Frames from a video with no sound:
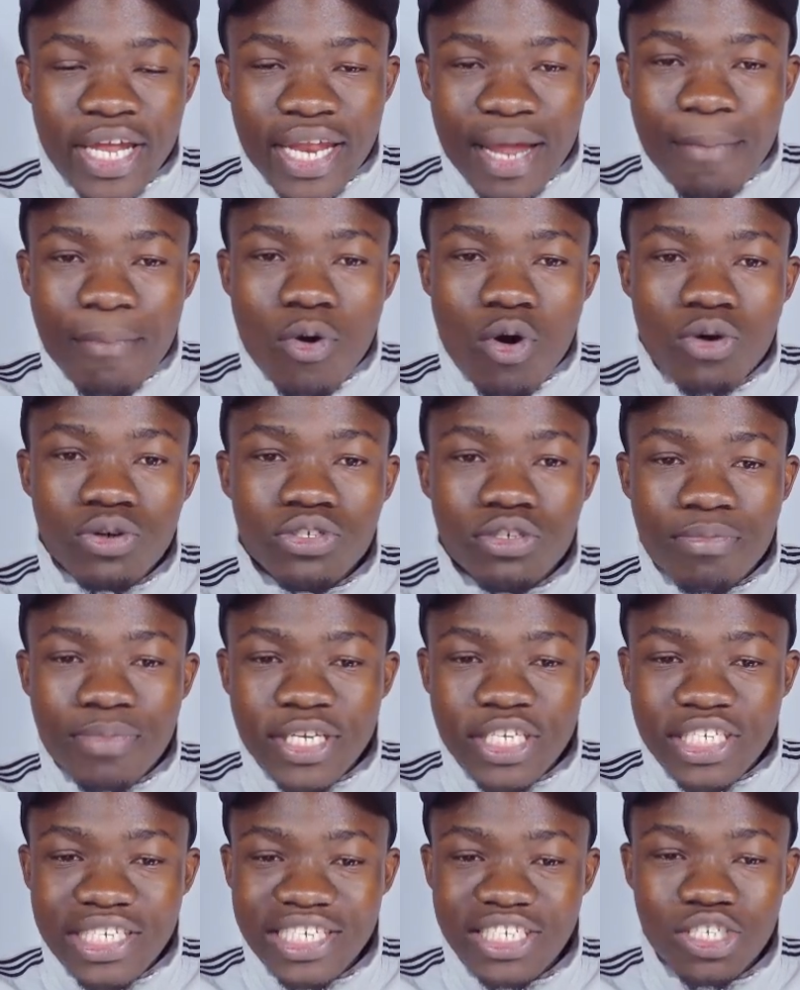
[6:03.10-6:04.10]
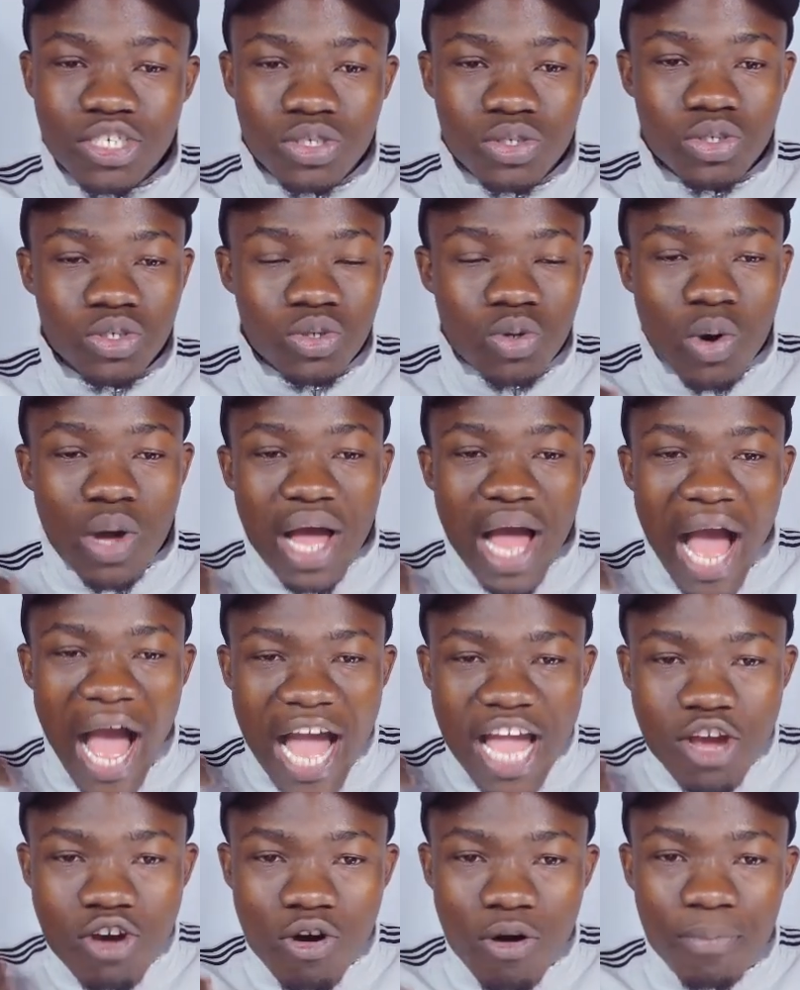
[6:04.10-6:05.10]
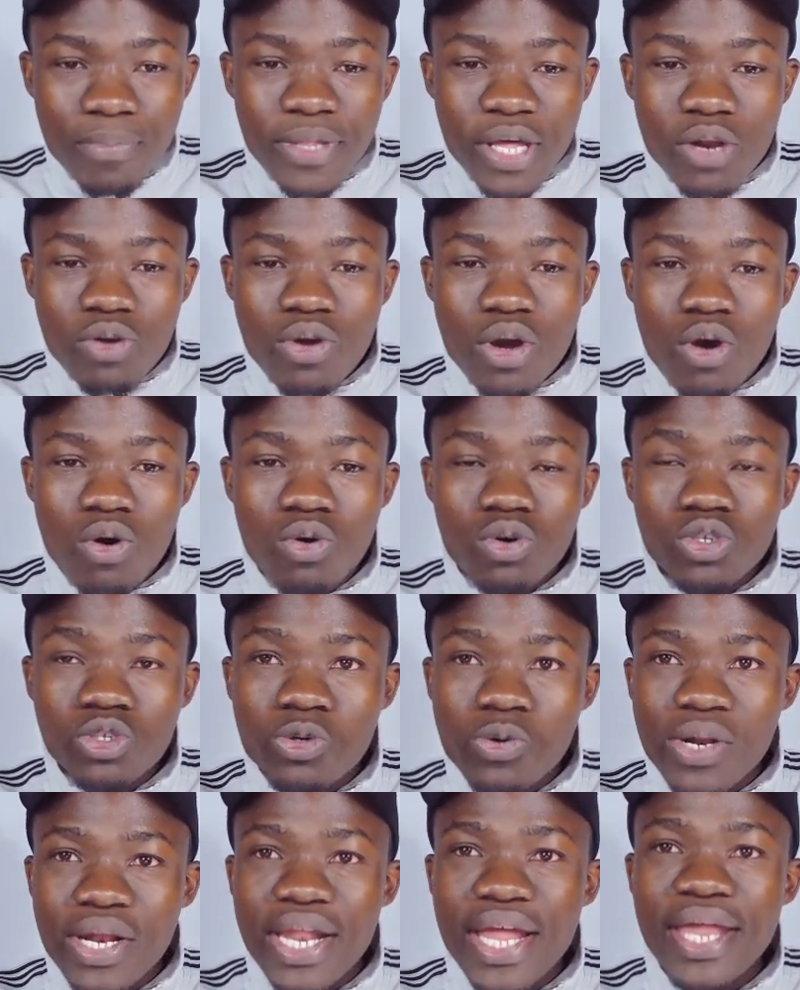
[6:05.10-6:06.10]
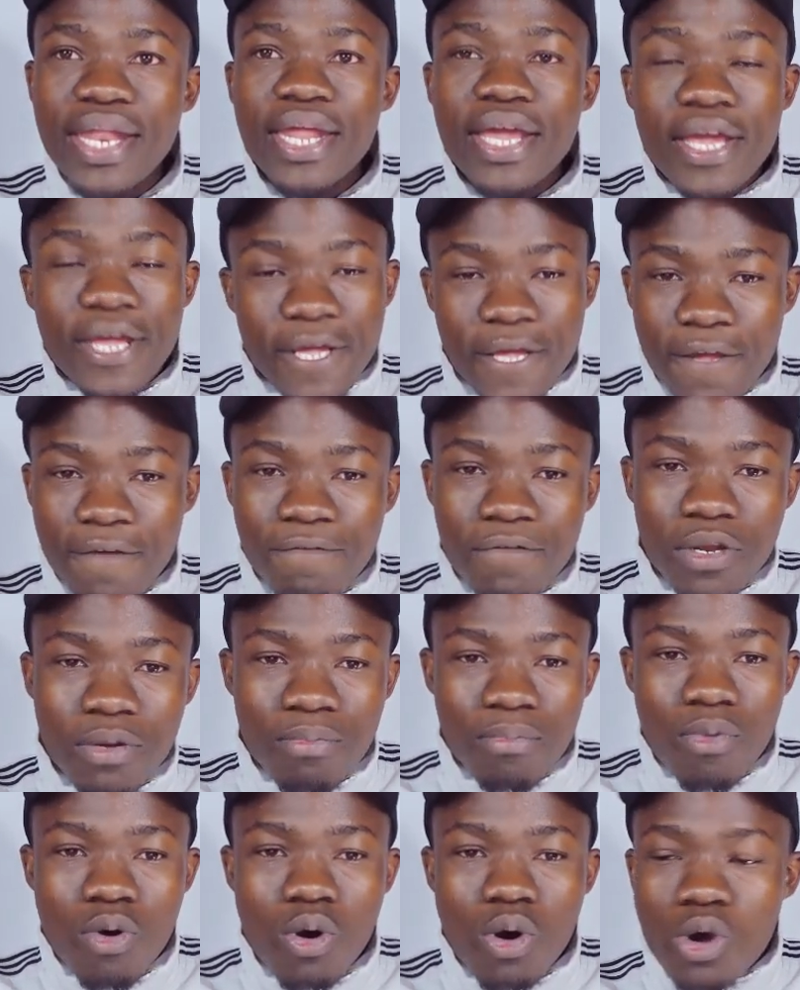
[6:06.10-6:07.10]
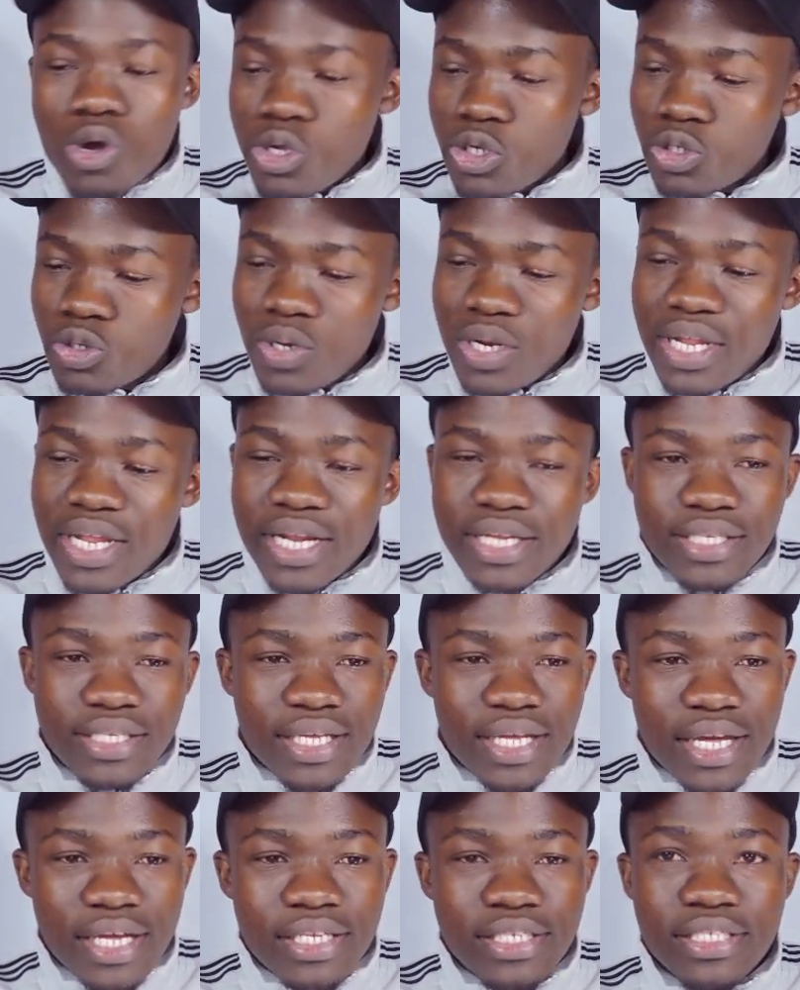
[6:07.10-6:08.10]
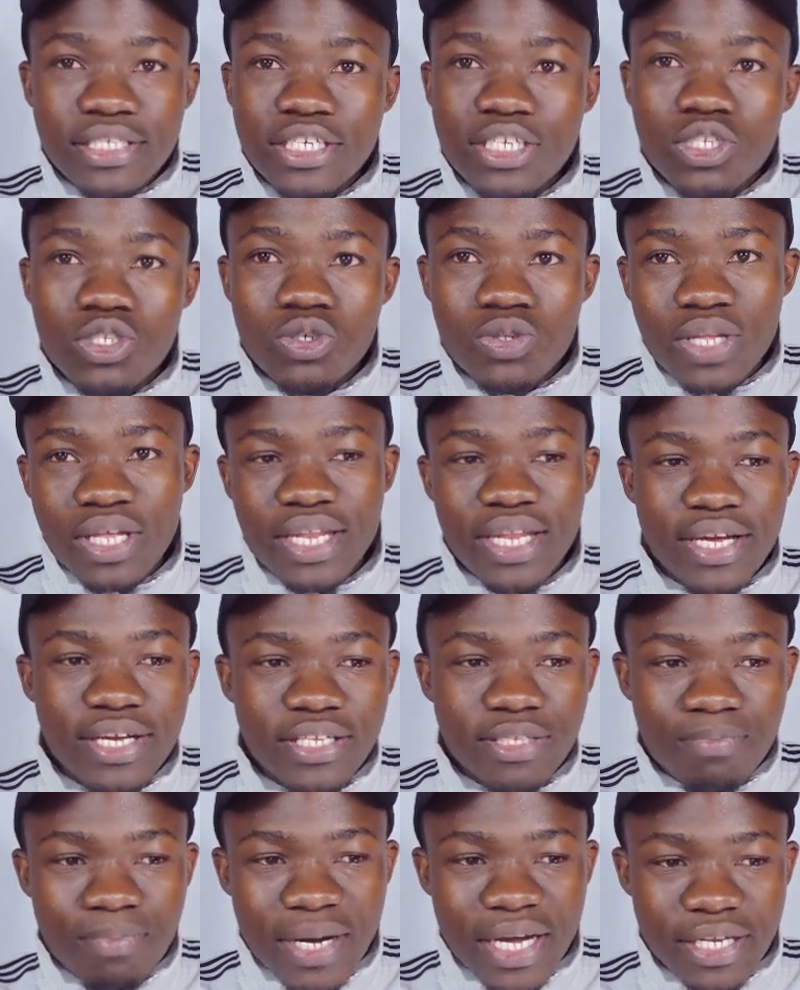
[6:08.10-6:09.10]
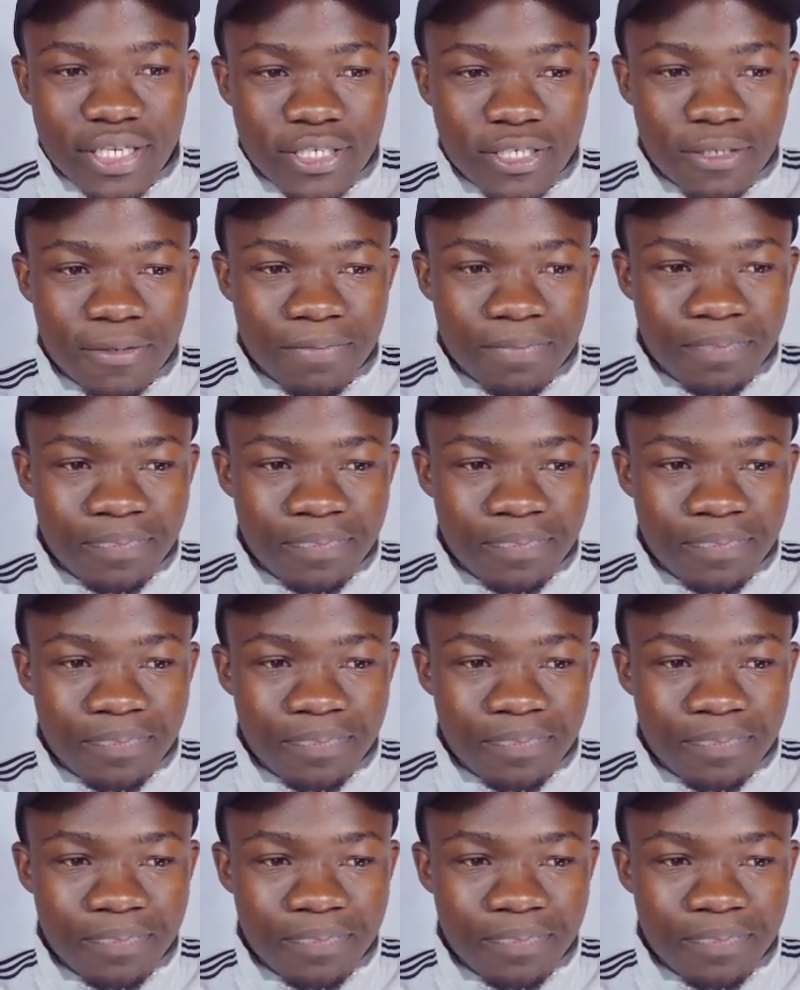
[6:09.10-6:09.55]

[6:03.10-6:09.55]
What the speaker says: and I'm going to be teaching you. So I hope that you are going to learn even more. So let us get into the next part.